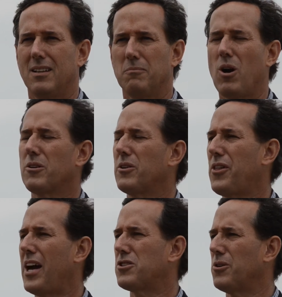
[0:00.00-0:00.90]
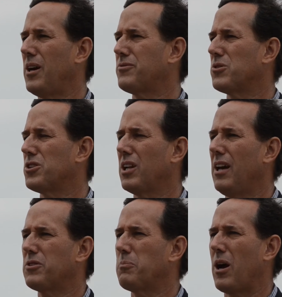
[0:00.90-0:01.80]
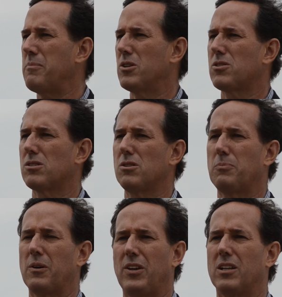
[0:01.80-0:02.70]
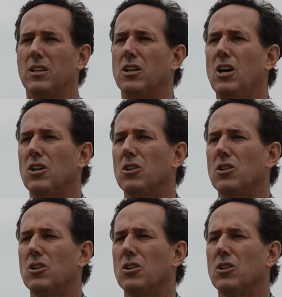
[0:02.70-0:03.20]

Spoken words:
Margaret Thatcher, after she left the Prime Ministership of England,